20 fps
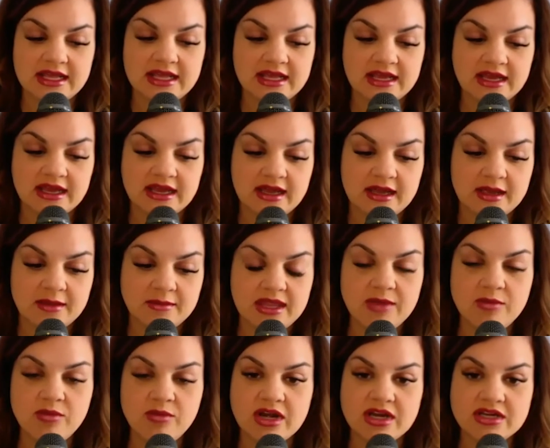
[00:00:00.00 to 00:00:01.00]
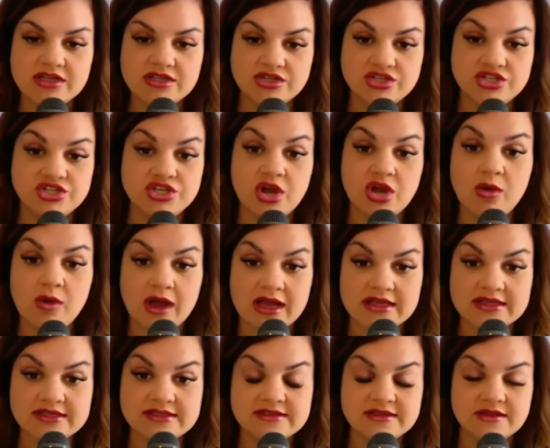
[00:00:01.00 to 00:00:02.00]
um, he wanted to show
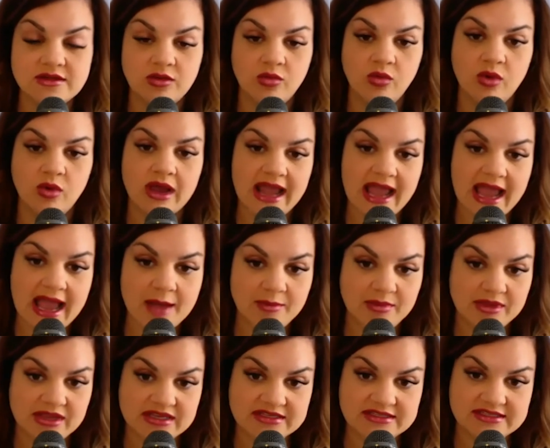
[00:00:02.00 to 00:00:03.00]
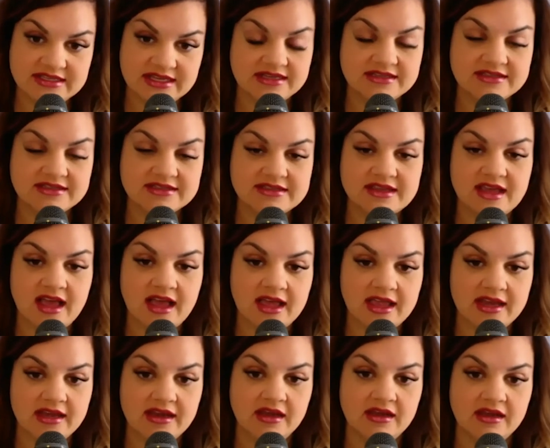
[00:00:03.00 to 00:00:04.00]
us what happens
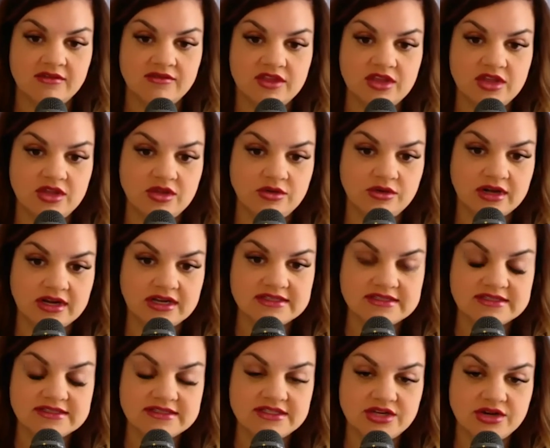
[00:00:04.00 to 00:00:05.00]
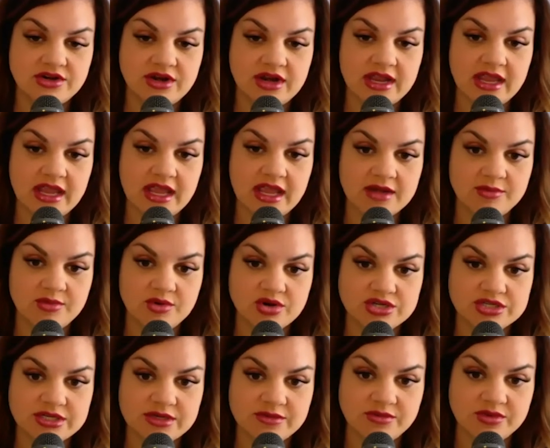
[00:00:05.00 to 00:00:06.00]
inside of the uterus during an
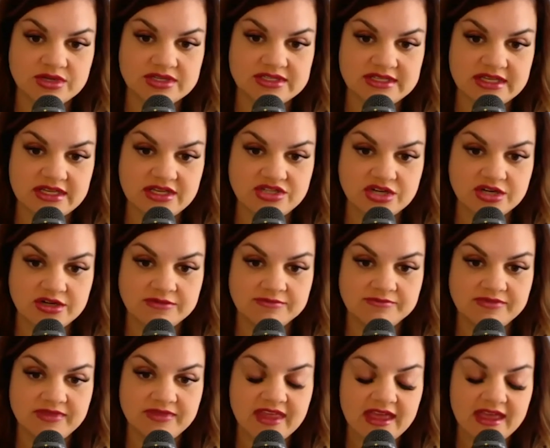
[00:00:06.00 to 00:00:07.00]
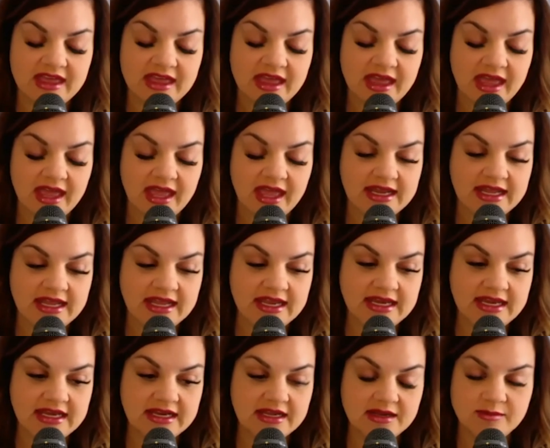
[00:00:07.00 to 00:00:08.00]
abortion procedure. And he
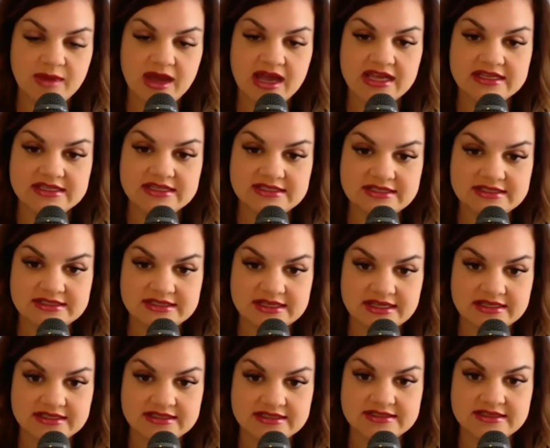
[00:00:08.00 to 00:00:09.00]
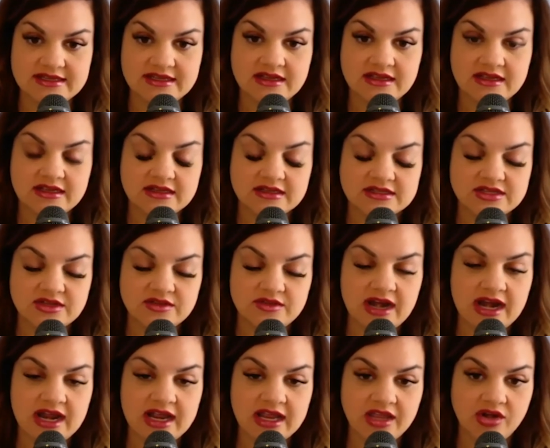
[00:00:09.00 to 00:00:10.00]
needed my assistance so that
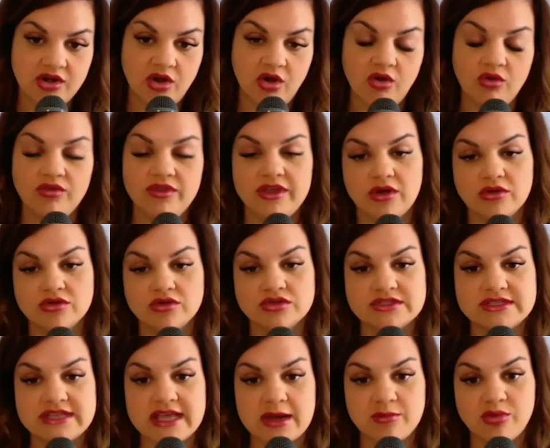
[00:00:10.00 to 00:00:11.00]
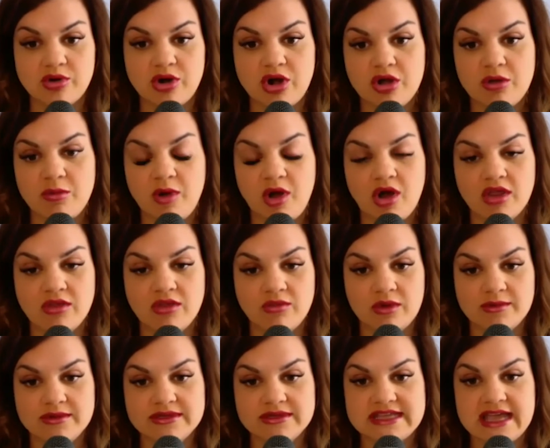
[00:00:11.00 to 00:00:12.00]
I could hold the ultrasound probe on the
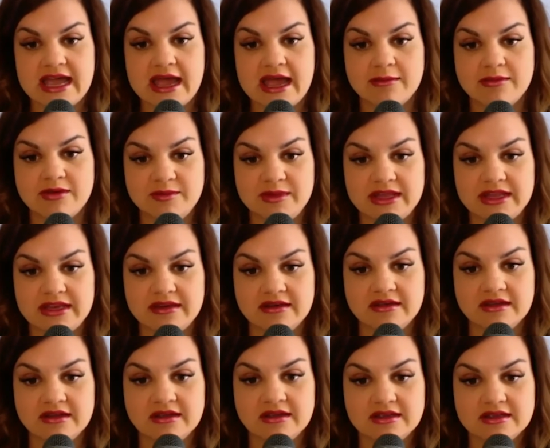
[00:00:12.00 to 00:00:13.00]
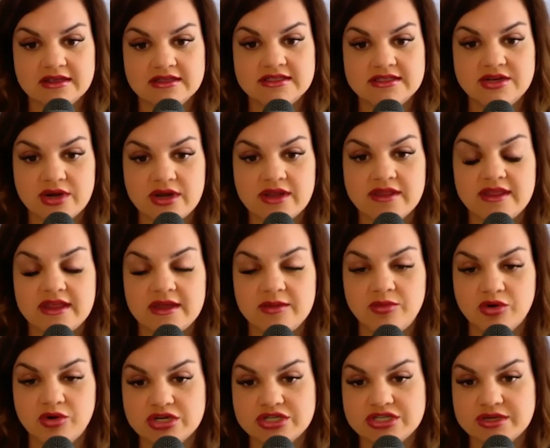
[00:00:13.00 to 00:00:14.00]
woman's abdomen during the
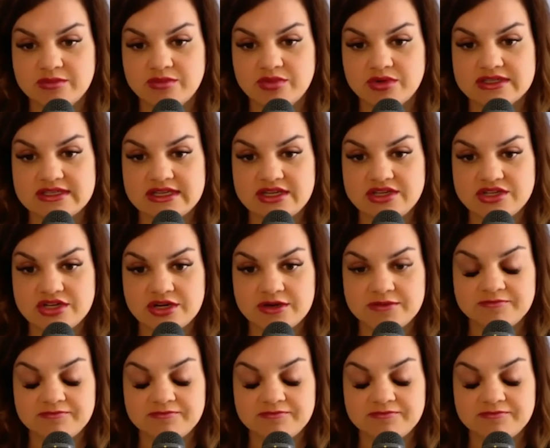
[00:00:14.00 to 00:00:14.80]
abortion procedure.